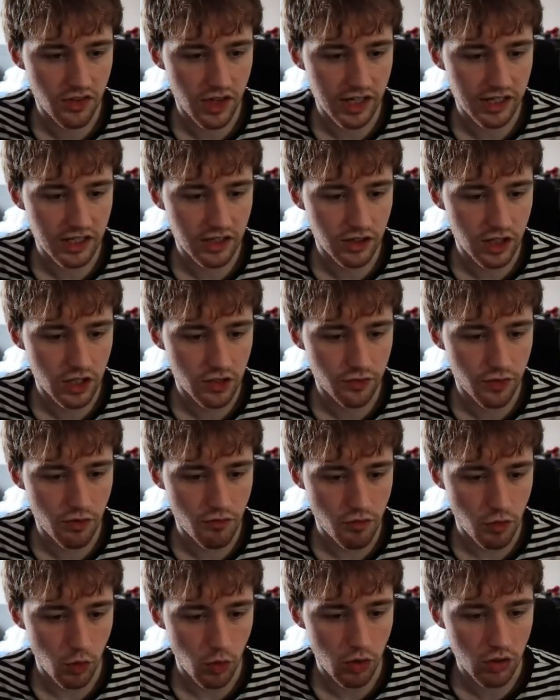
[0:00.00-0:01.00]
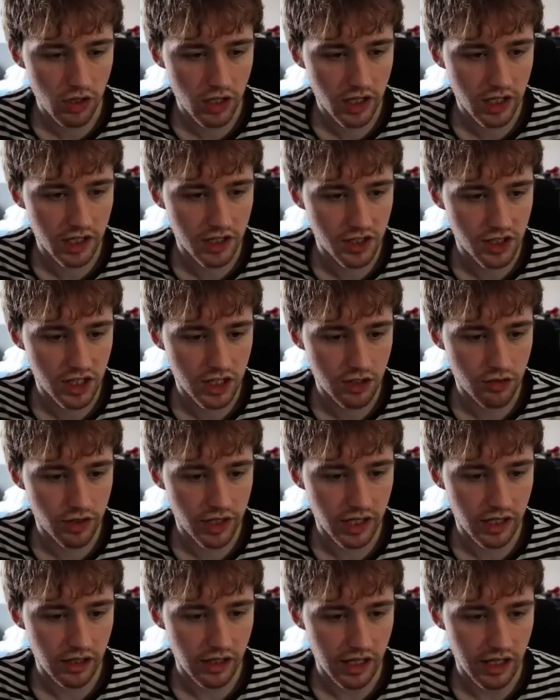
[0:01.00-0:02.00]
they did this for Rogue,
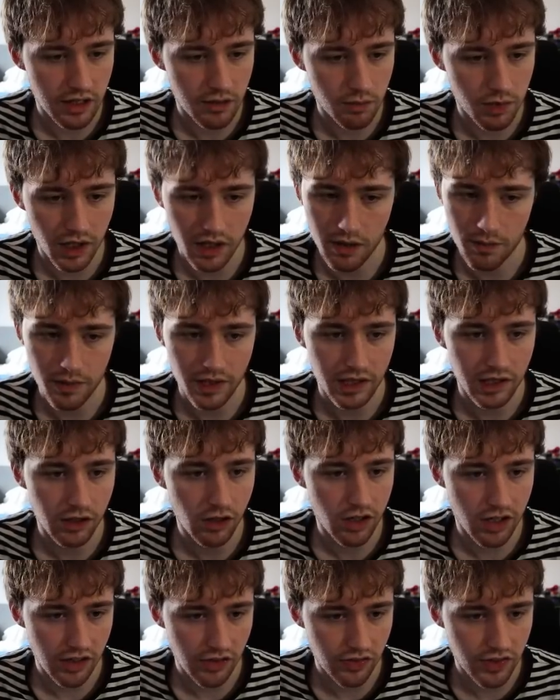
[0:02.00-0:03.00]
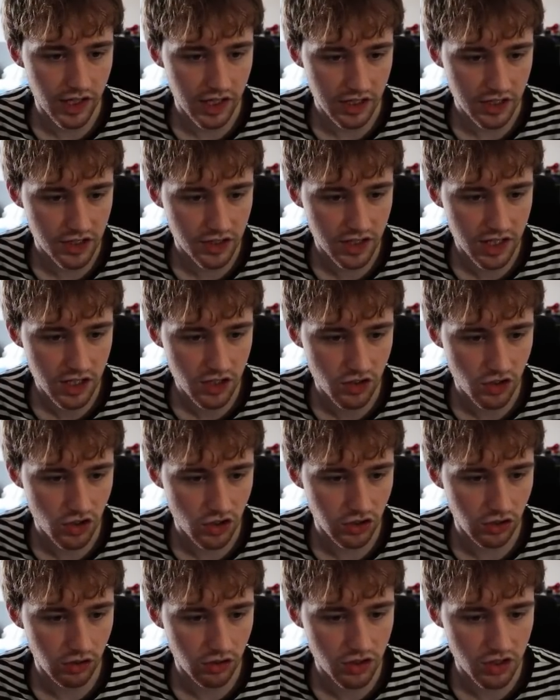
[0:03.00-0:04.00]
considering I mean, look at this. This
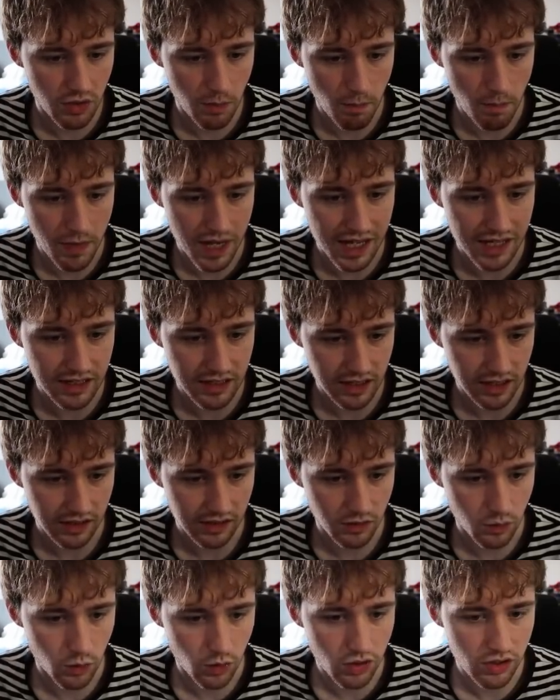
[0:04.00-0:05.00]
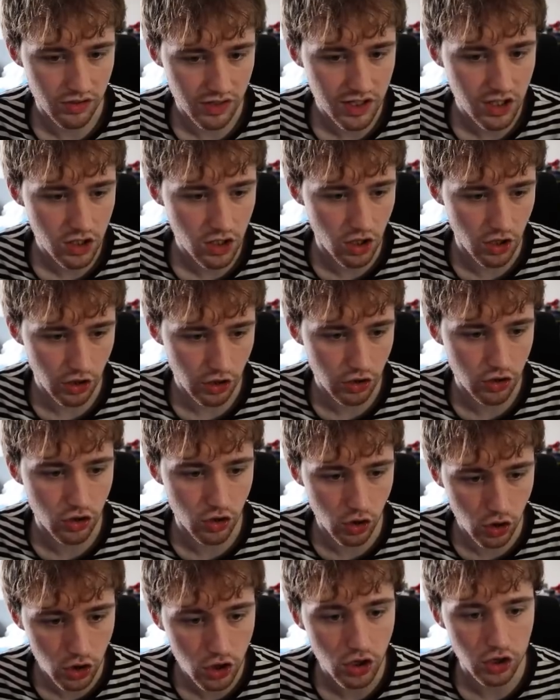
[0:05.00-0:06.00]
just looks amazing. This is a
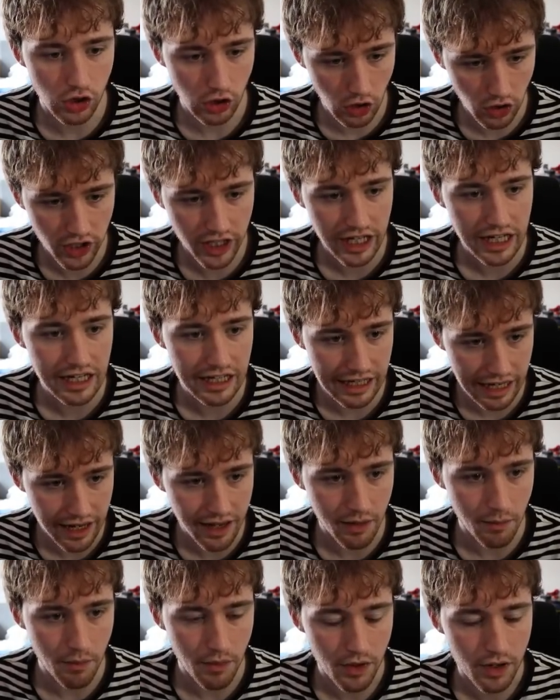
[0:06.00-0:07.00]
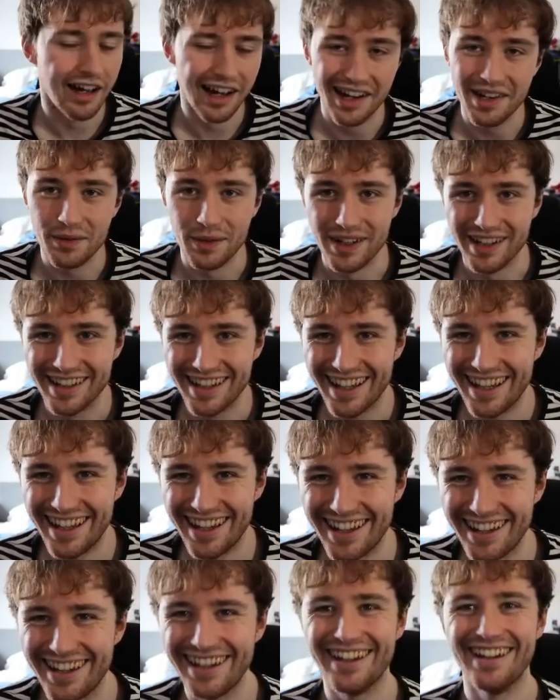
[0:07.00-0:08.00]
good-looking game. Anyway,
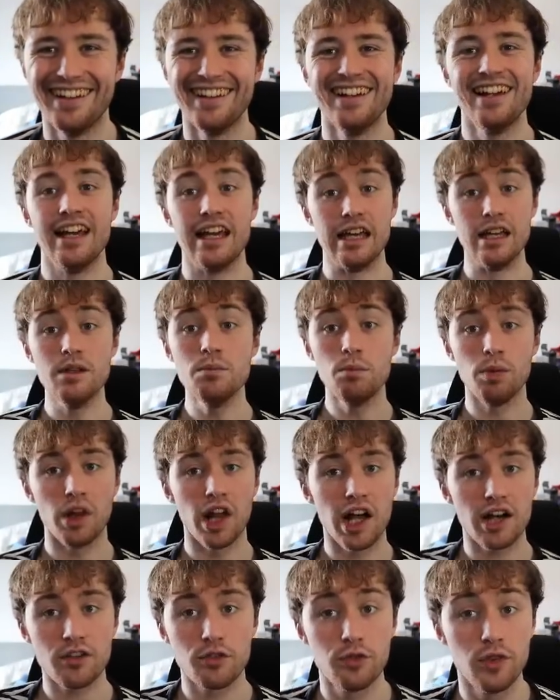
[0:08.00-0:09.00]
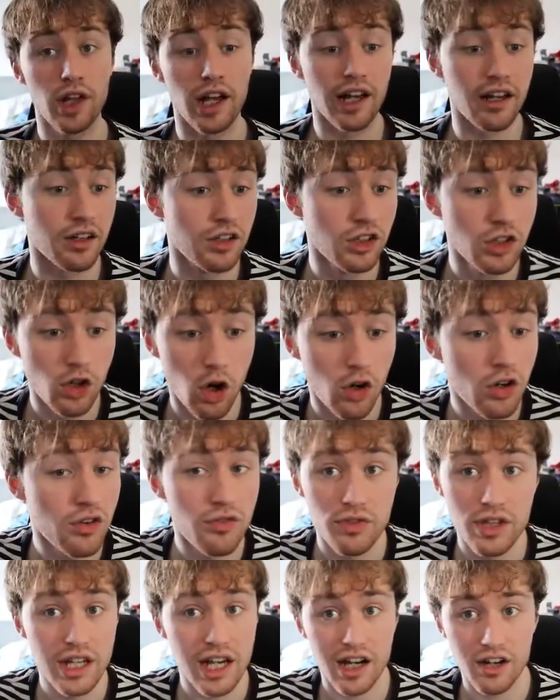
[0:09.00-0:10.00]
in Black Flag, none
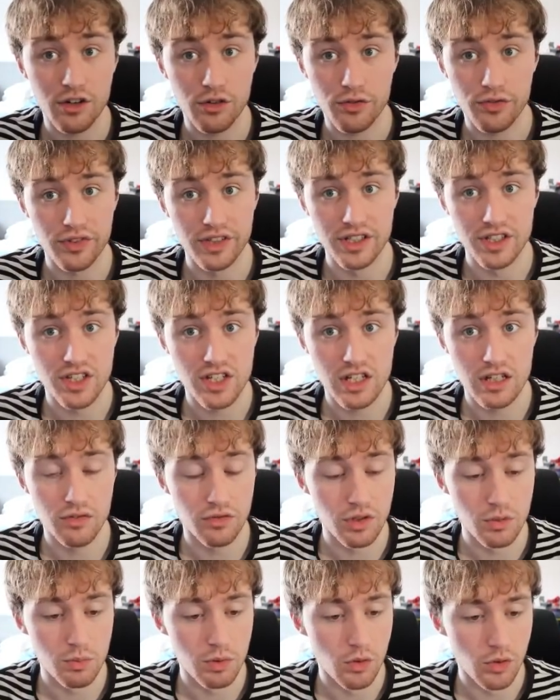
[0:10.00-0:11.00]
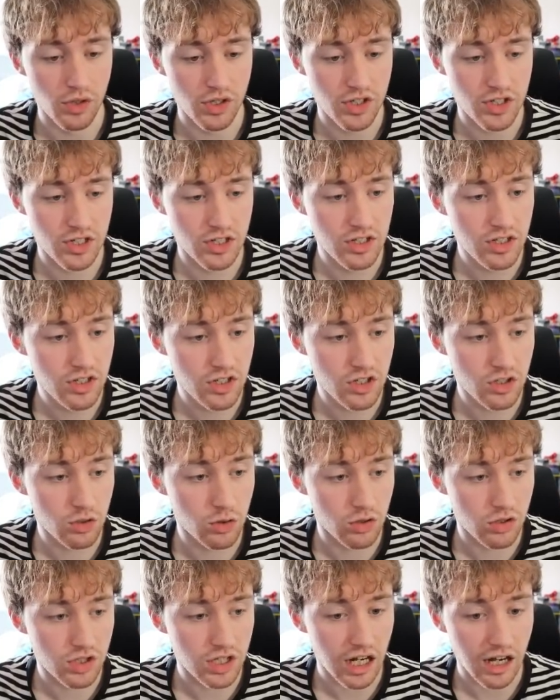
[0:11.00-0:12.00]
of the outfits give you bonuses,
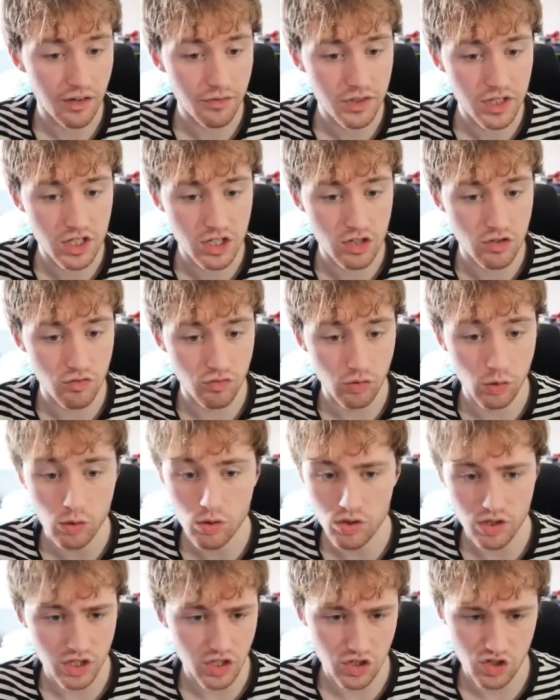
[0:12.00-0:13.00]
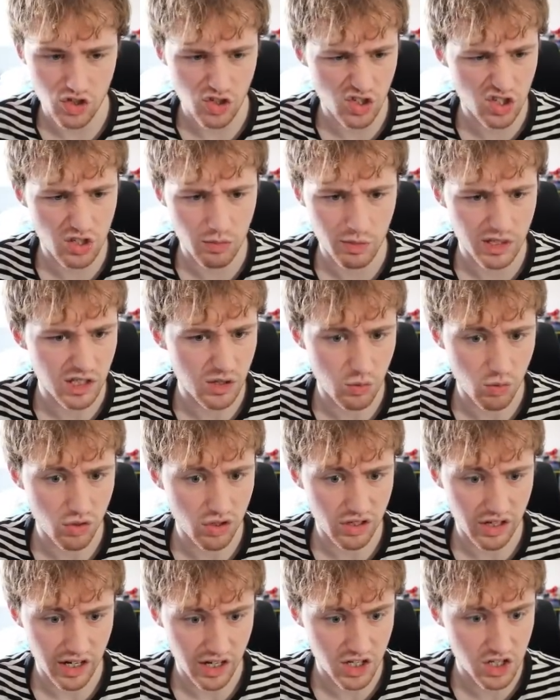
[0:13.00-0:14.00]
so to have this in Rogue is just something you
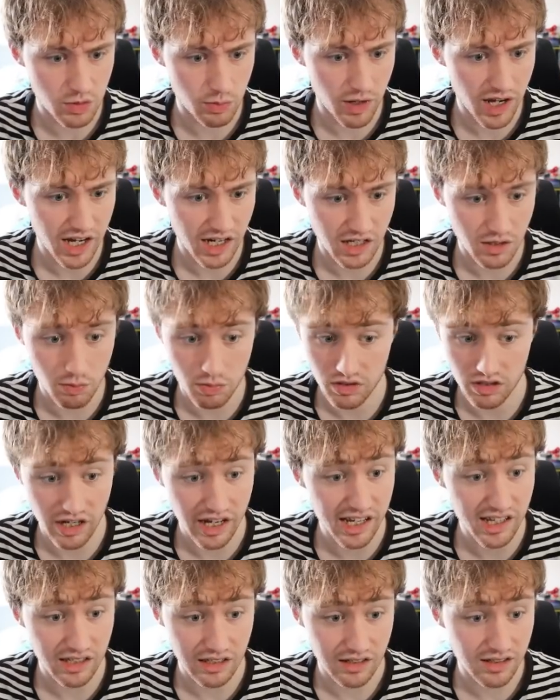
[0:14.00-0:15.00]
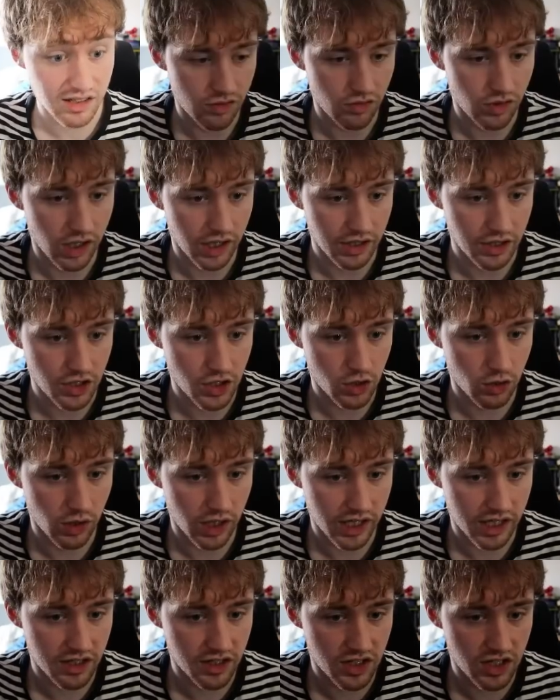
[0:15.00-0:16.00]
wouldn't expect, but hey. Right, so
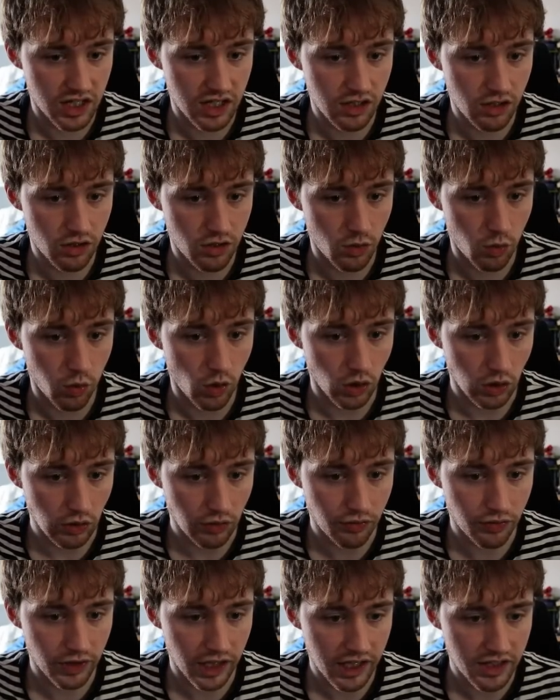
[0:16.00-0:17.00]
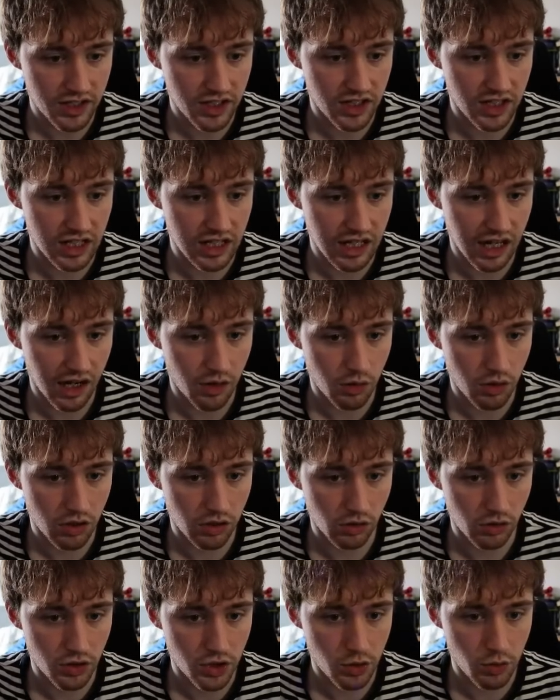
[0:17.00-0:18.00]
I can see another wolf. Let's see how
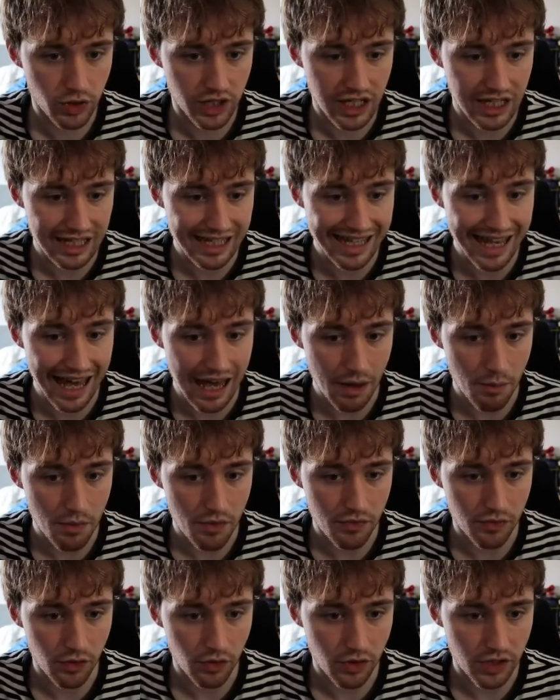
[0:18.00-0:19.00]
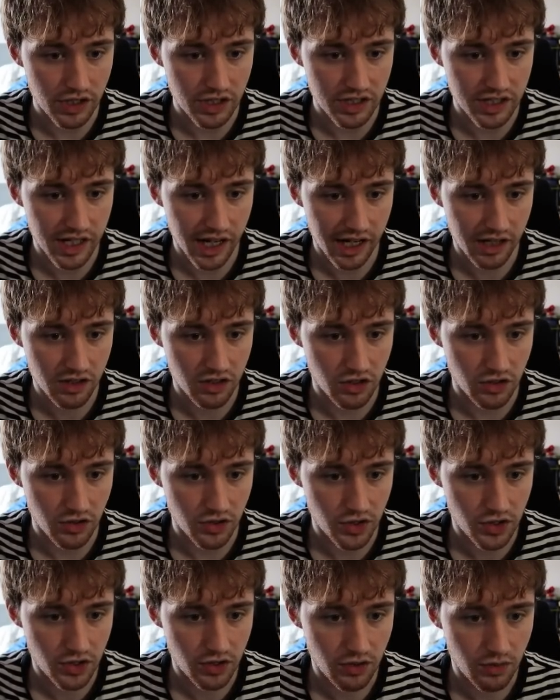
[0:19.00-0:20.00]
close we can get before he detects
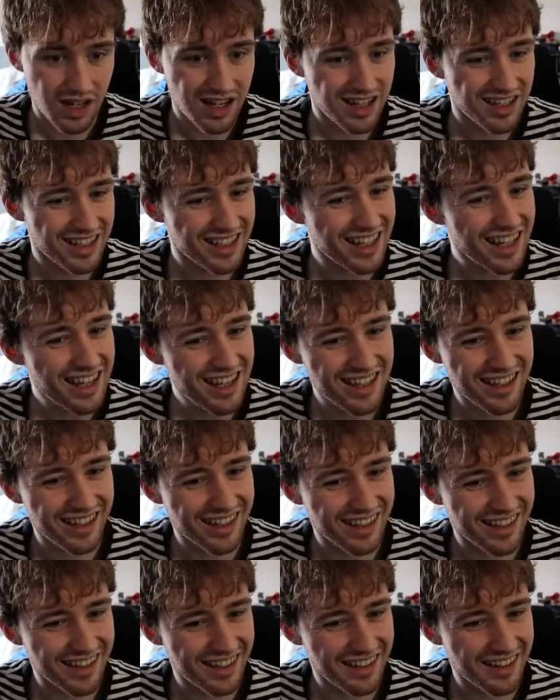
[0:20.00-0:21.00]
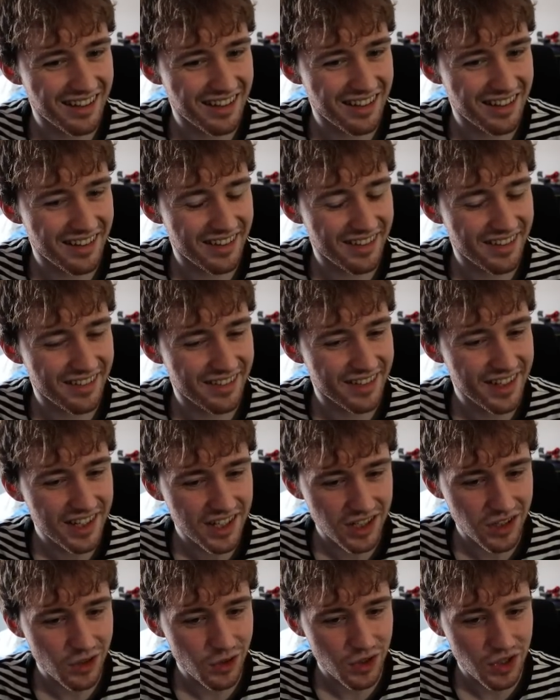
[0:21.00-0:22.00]
us. See...
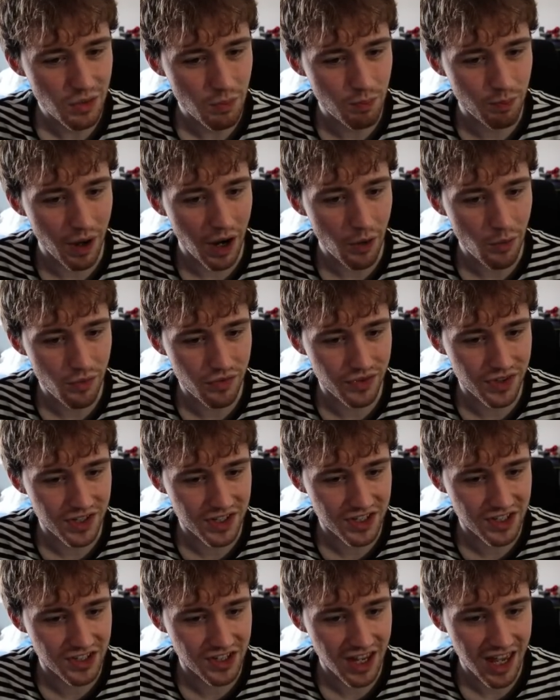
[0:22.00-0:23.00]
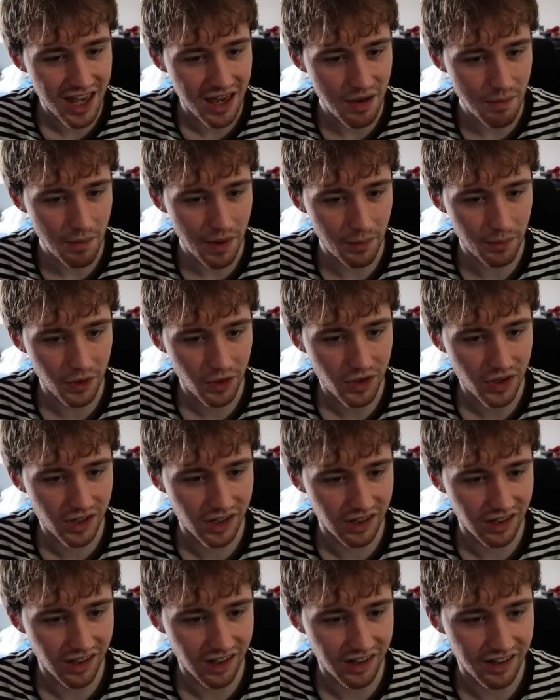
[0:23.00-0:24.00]
This looks about the same, I'm not
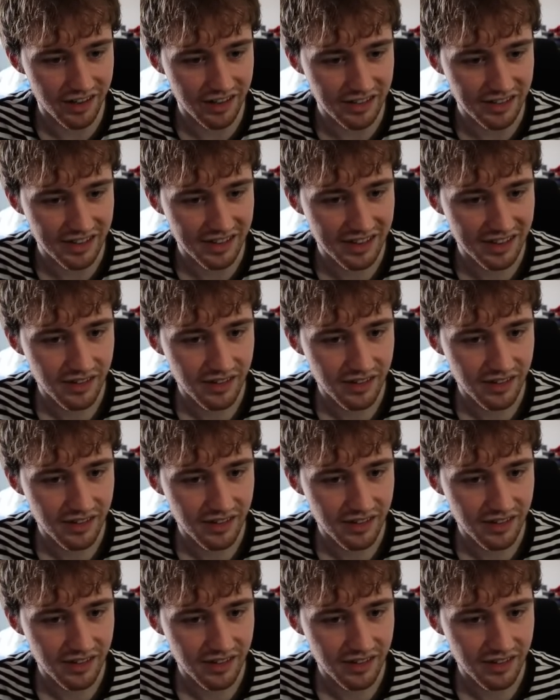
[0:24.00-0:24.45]
gonna lie.